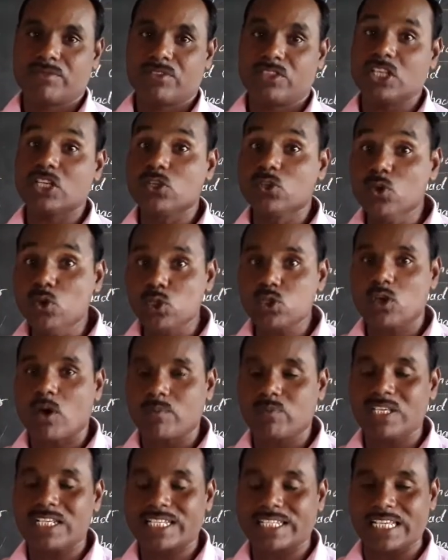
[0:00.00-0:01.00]
The use
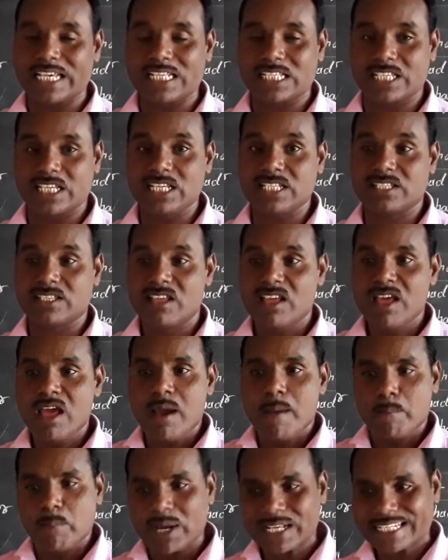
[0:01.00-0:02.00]
of this tense is
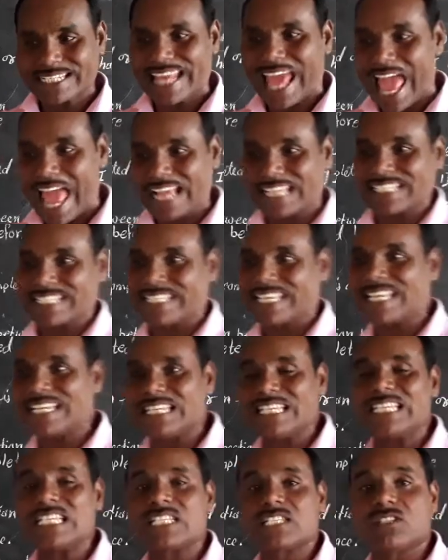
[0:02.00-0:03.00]
first action
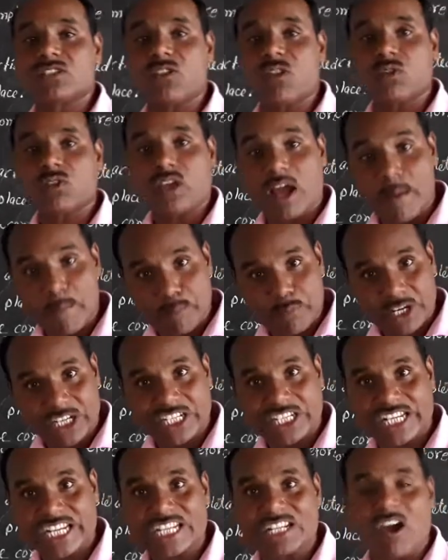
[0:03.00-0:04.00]
is
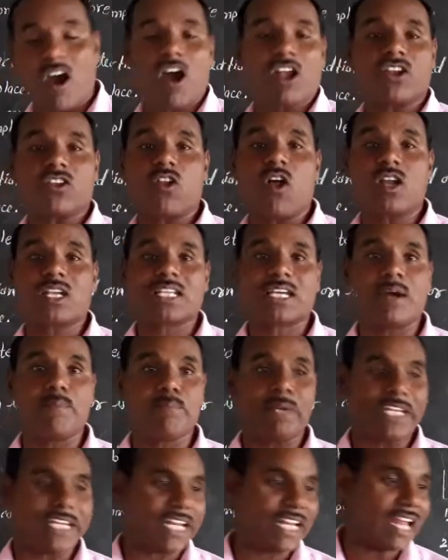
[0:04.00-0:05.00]
completed or not
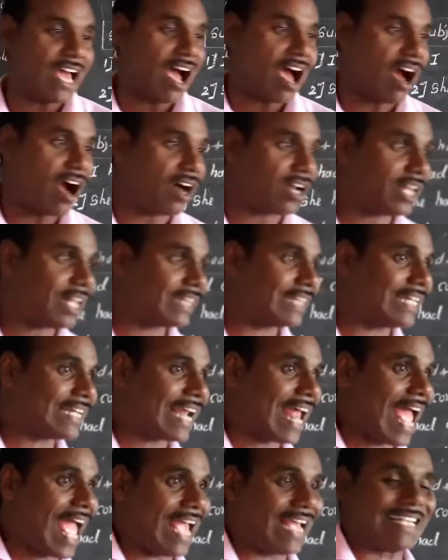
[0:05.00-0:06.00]
completed,
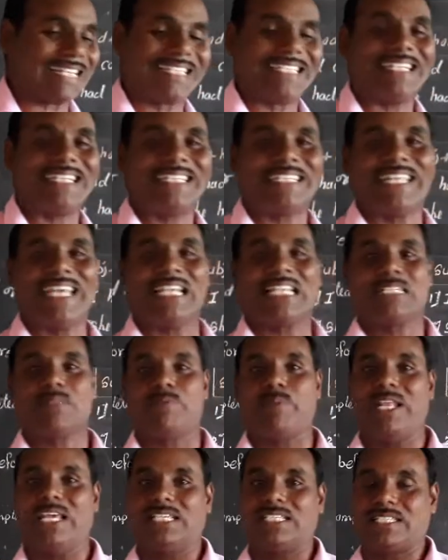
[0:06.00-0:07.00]
another action
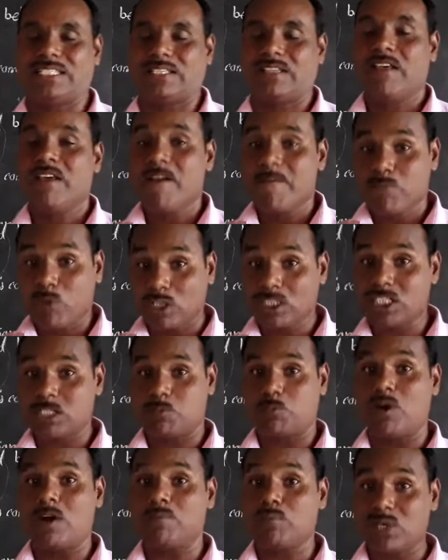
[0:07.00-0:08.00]
takes place. For this
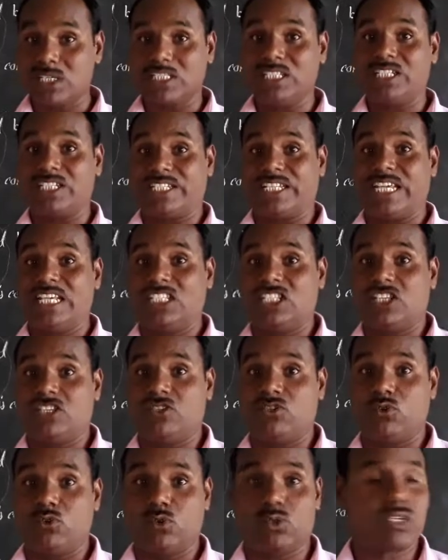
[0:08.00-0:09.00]
purpose this tense
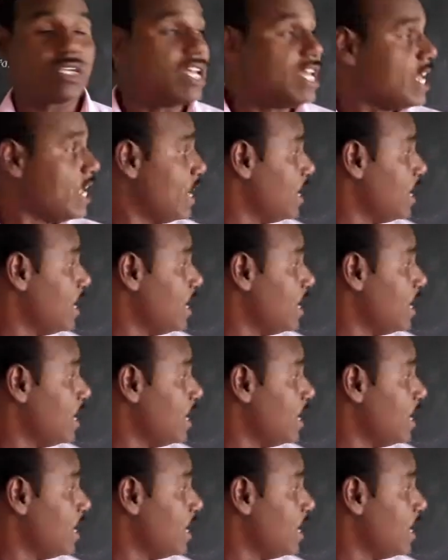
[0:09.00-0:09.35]
is used.